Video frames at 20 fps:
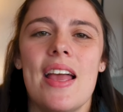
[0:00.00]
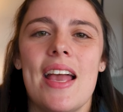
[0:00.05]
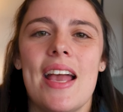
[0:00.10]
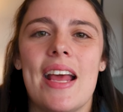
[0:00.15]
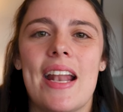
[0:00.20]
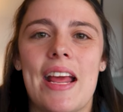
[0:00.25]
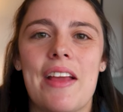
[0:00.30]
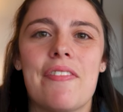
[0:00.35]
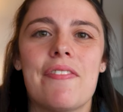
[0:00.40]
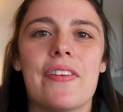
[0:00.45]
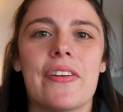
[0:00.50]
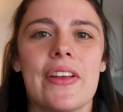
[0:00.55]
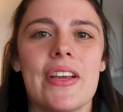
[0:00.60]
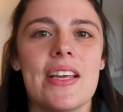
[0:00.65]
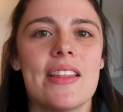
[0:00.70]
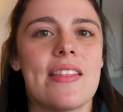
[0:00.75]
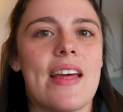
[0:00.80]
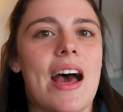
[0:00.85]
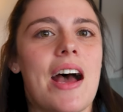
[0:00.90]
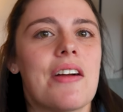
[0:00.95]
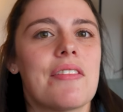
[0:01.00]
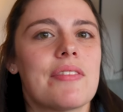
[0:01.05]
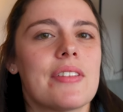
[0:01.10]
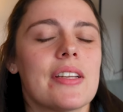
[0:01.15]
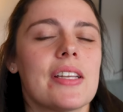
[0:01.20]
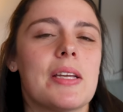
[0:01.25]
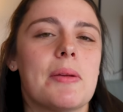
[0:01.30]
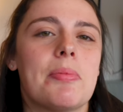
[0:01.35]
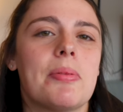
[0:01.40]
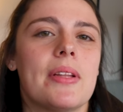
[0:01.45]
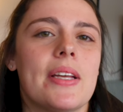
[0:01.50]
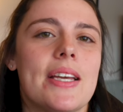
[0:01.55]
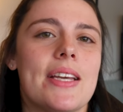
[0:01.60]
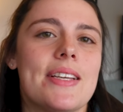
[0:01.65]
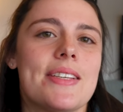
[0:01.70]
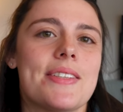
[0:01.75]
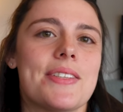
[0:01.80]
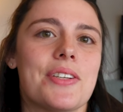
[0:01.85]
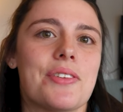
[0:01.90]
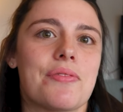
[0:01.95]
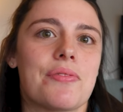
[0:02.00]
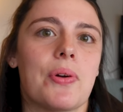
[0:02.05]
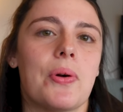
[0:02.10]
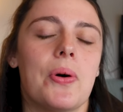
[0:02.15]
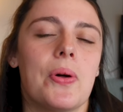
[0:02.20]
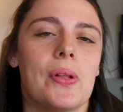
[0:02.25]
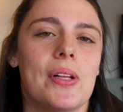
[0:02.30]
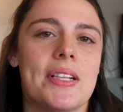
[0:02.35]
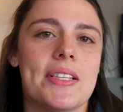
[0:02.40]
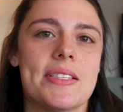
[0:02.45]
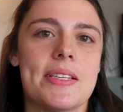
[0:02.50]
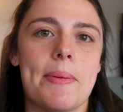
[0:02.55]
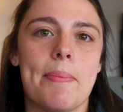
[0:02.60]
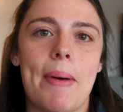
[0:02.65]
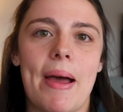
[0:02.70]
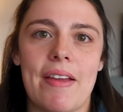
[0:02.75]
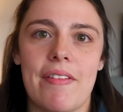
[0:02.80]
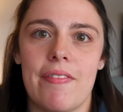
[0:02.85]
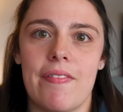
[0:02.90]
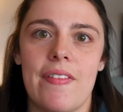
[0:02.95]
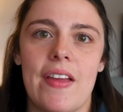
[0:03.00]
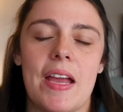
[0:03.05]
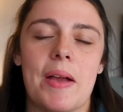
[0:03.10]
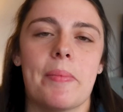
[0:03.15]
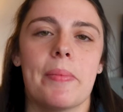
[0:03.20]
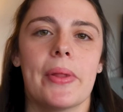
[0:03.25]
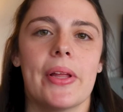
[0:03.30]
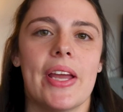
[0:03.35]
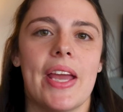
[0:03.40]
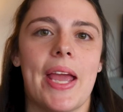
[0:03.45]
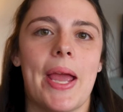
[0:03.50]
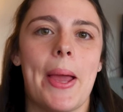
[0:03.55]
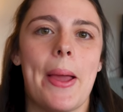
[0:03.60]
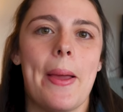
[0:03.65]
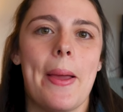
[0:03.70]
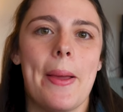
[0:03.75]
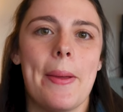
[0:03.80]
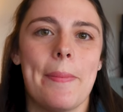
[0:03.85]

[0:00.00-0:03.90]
And I feel like that really plays a role into my family